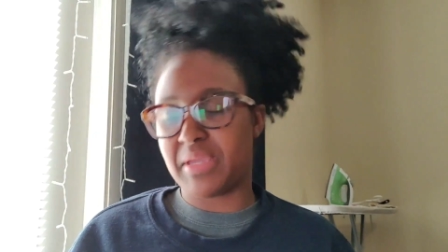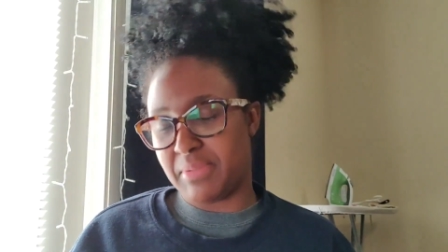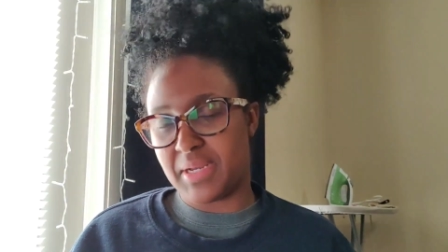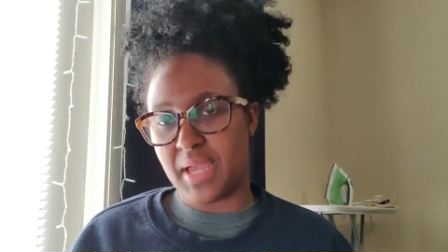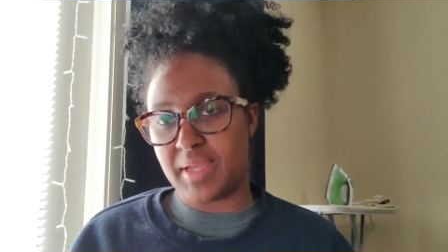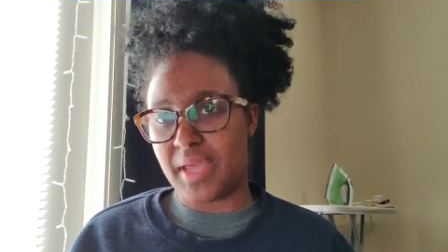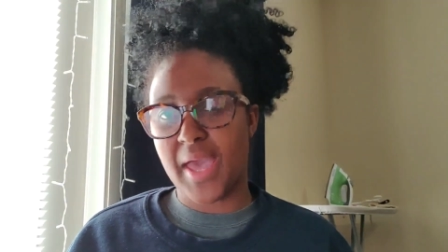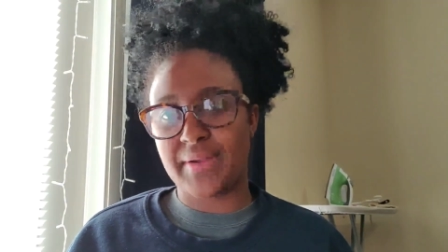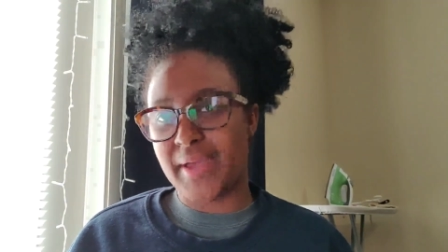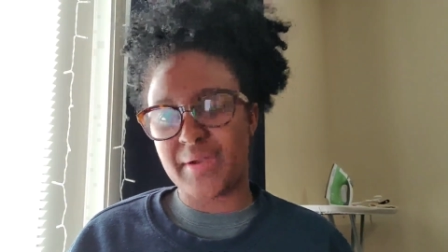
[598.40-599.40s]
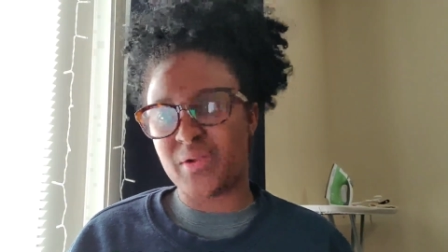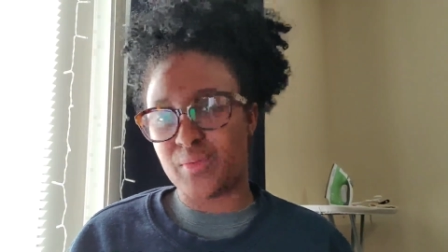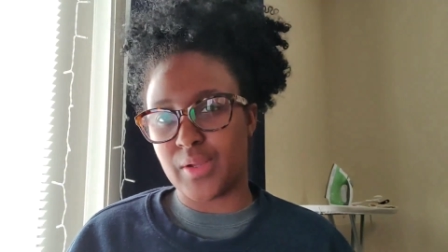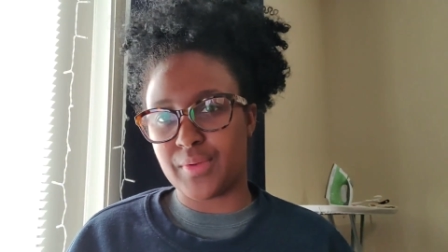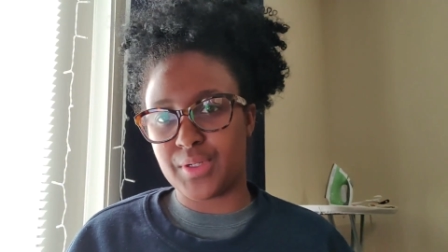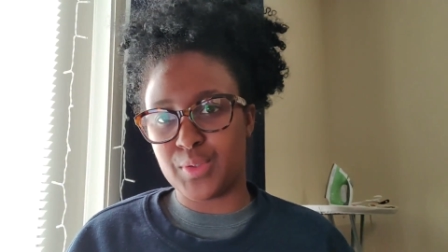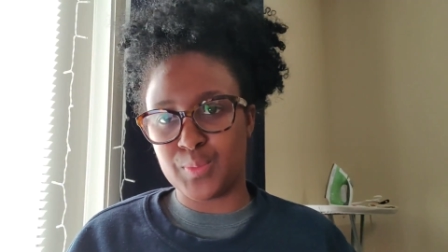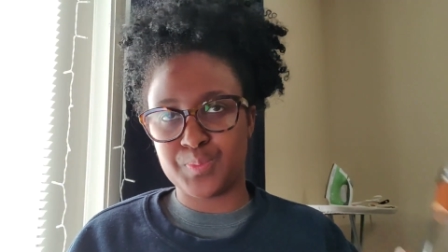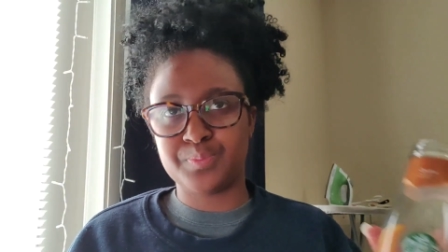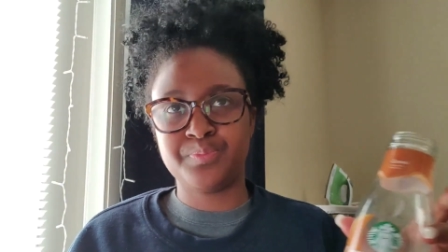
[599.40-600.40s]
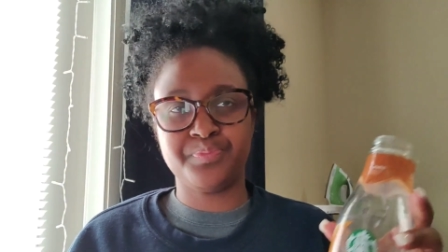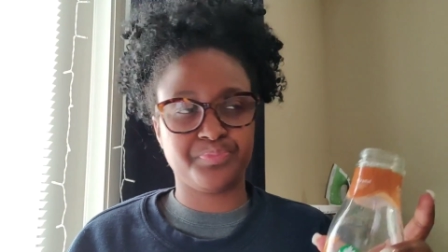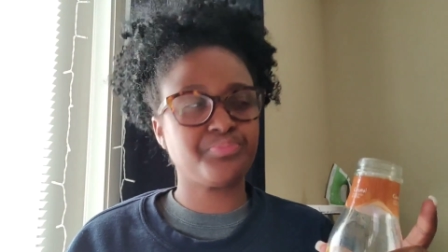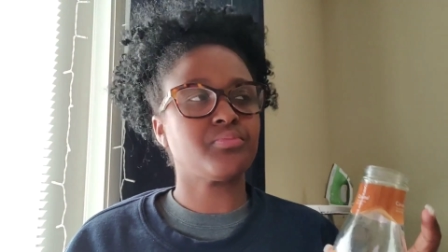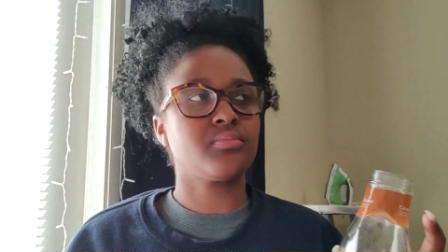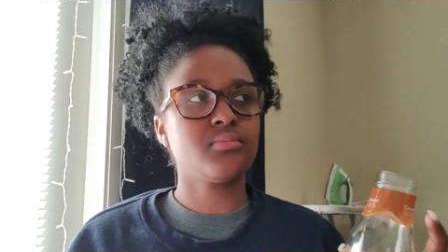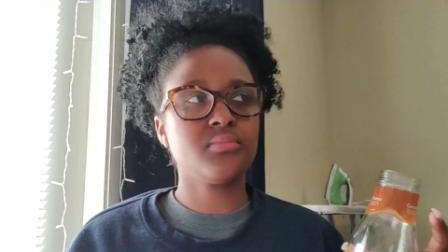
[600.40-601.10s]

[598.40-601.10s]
Maybe not. I don't, I don't know what I want to do.